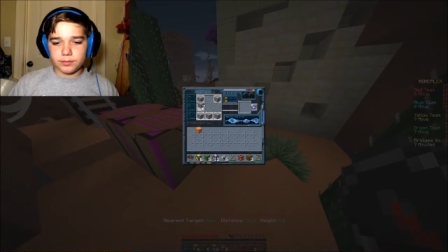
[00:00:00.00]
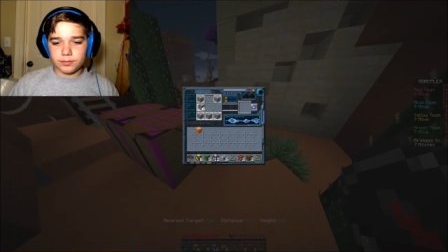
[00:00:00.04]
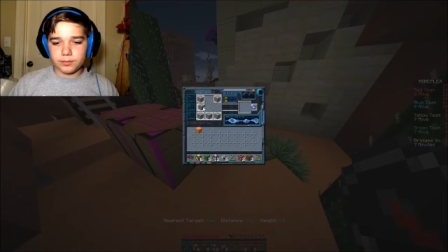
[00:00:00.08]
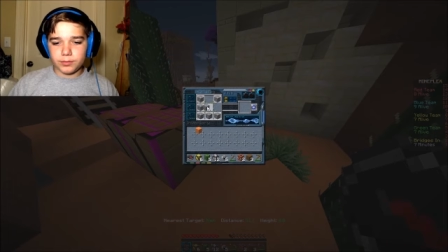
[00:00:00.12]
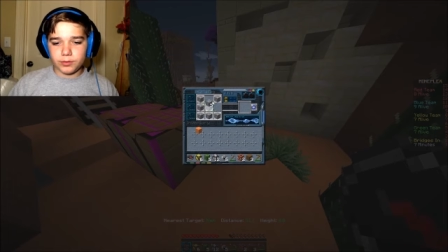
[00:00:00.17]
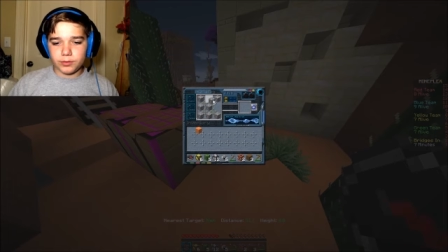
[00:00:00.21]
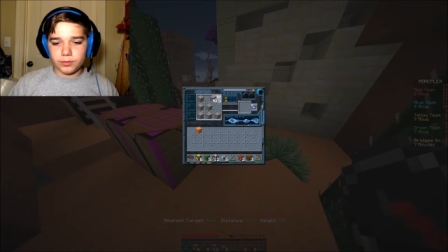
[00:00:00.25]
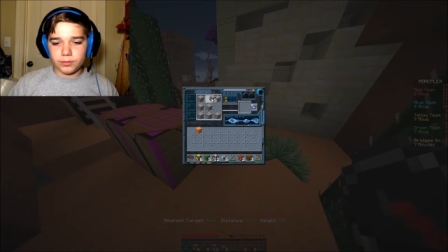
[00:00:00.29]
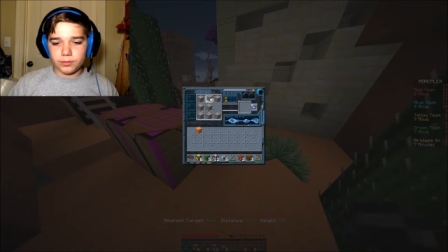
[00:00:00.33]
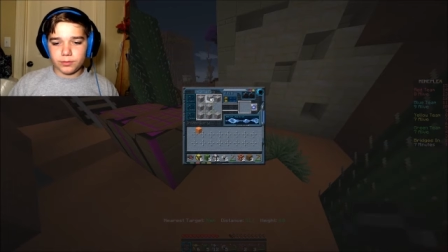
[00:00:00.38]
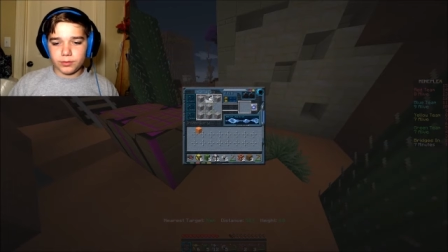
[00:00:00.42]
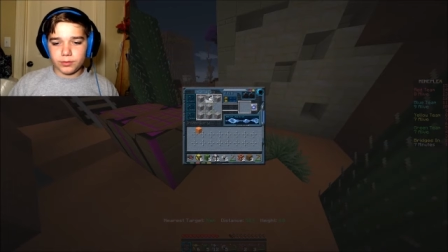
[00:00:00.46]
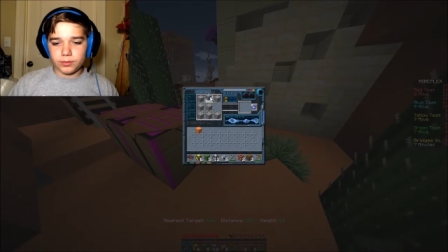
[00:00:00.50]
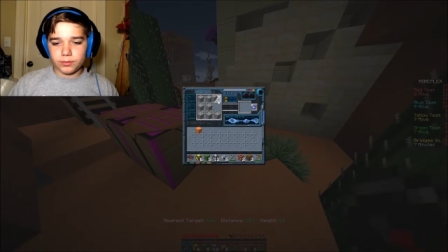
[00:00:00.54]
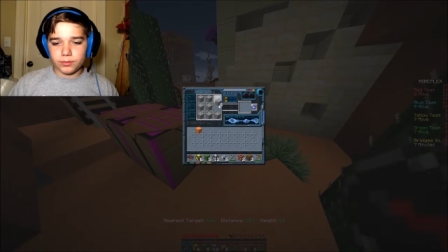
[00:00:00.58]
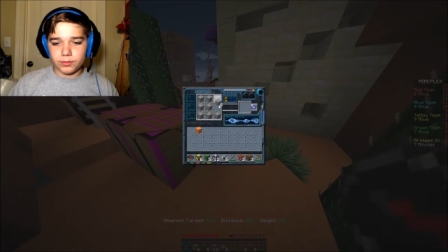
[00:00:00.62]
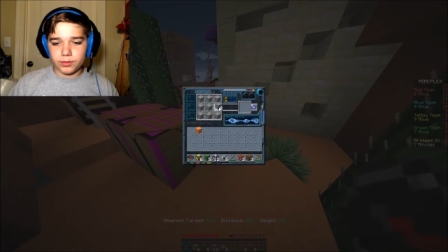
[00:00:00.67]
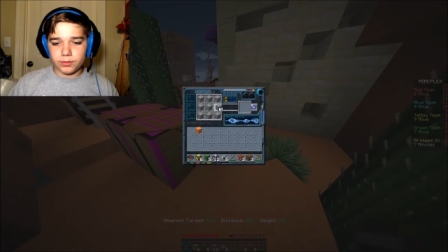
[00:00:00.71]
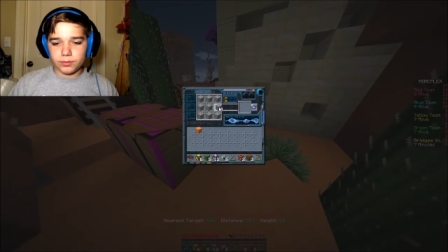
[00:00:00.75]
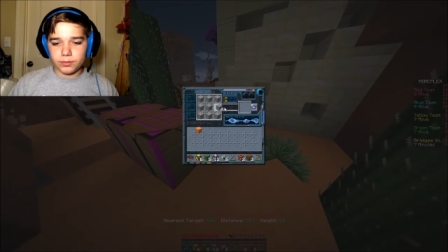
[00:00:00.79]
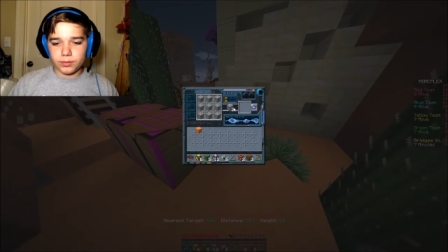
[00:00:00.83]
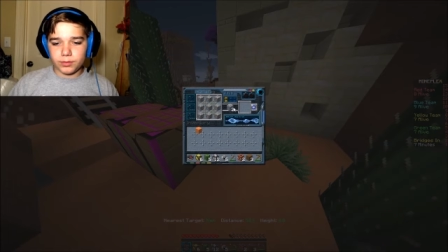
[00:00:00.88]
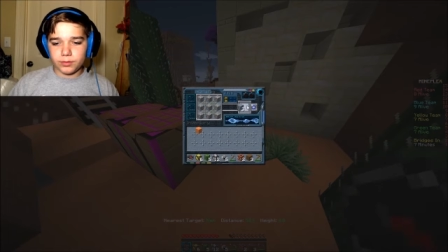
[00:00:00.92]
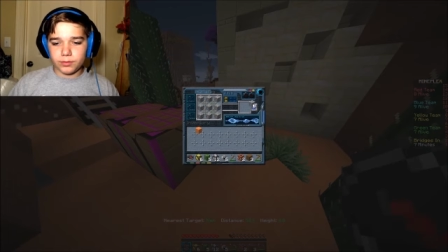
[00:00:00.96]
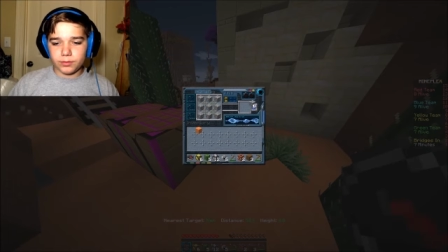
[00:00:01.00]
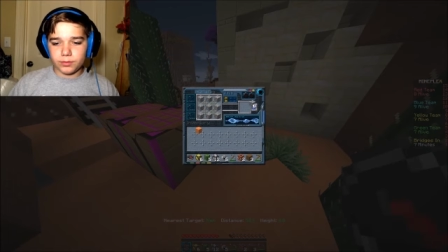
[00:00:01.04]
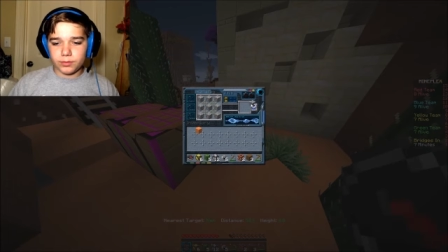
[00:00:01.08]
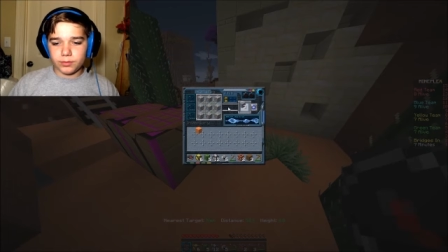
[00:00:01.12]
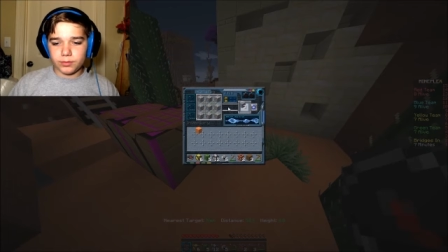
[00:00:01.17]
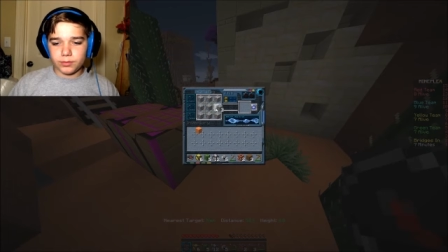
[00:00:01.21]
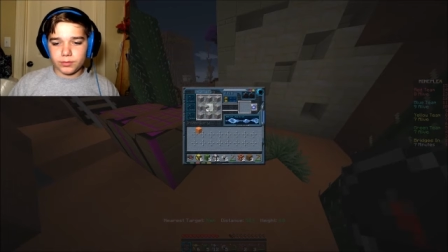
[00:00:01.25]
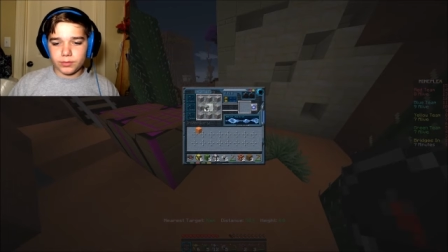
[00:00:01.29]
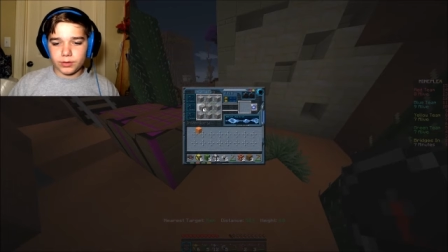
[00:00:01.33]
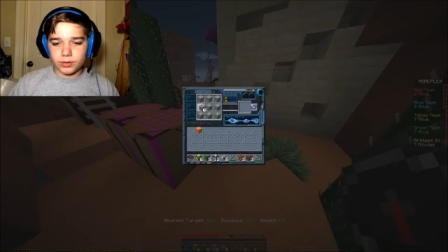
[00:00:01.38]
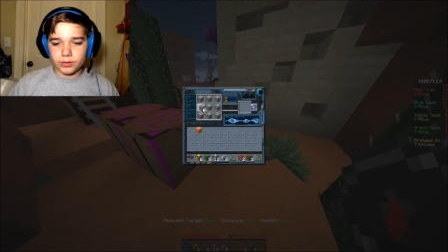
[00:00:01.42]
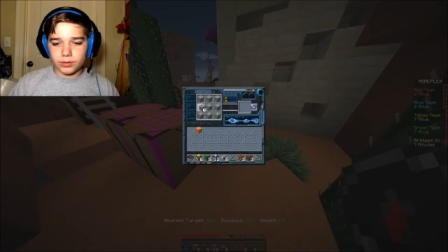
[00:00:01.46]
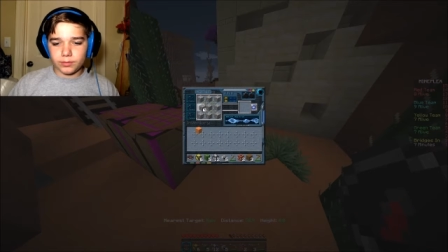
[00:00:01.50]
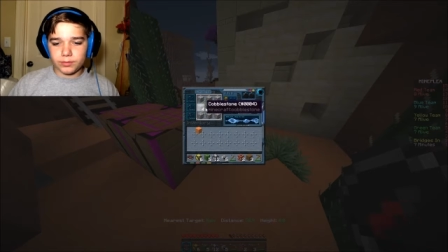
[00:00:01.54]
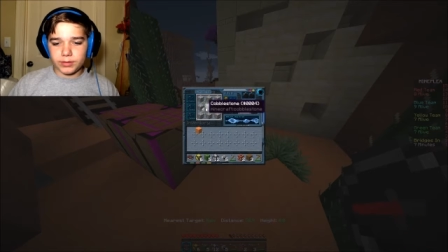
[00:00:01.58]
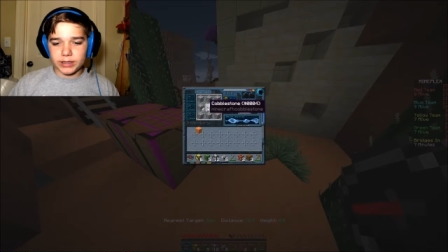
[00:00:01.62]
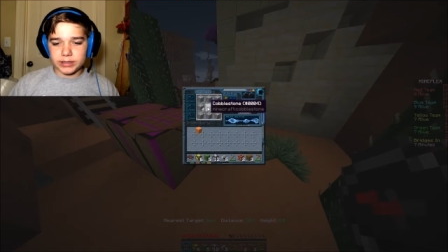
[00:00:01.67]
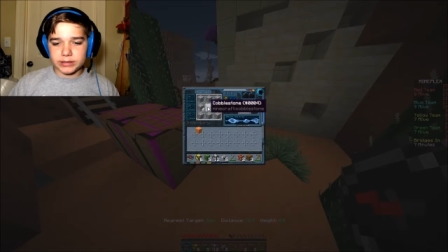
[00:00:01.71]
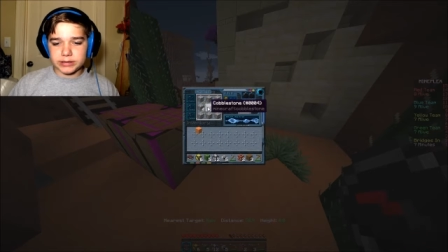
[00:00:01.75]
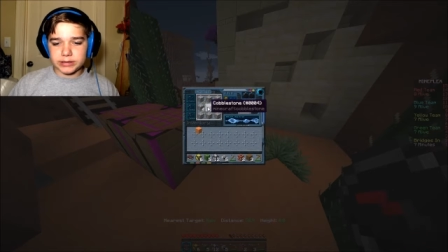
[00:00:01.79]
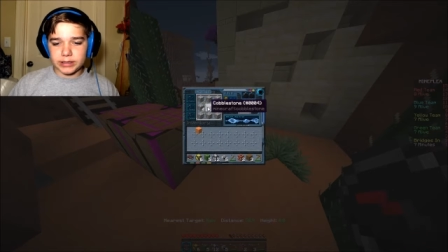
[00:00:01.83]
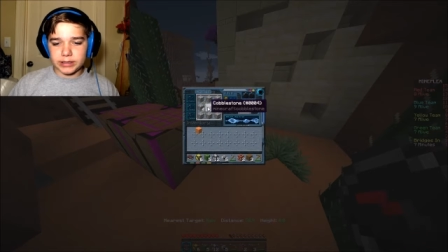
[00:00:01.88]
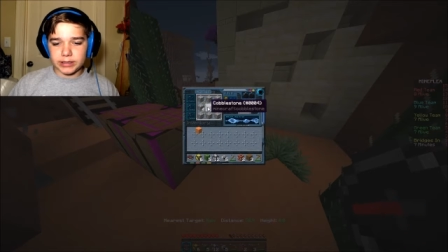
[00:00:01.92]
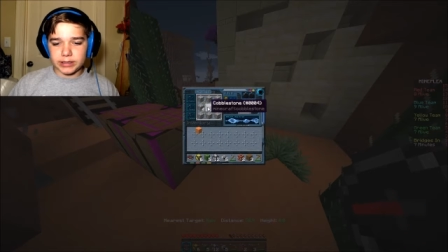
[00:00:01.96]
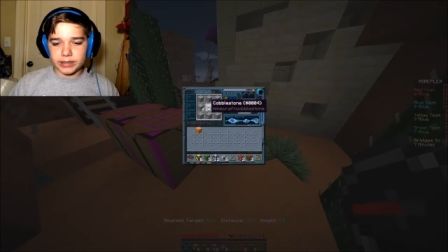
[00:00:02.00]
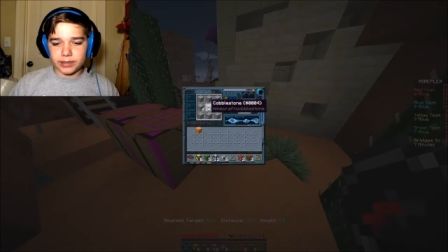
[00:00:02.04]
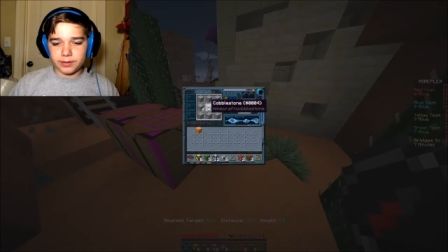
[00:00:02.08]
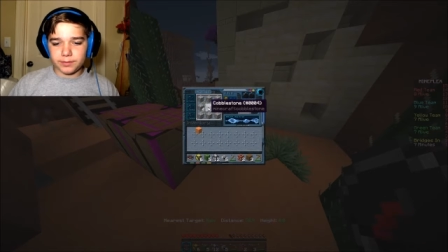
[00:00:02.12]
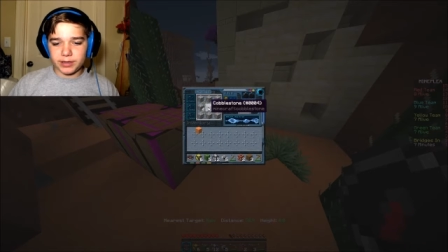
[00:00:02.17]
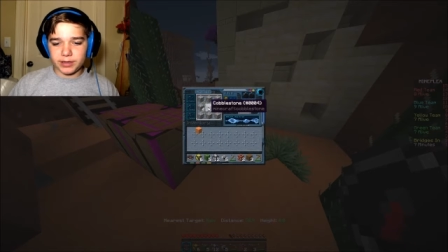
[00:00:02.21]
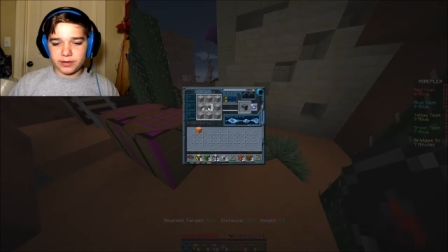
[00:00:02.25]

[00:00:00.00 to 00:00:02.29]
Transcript: Boom, boom, boom, boom. Oh, that's not how you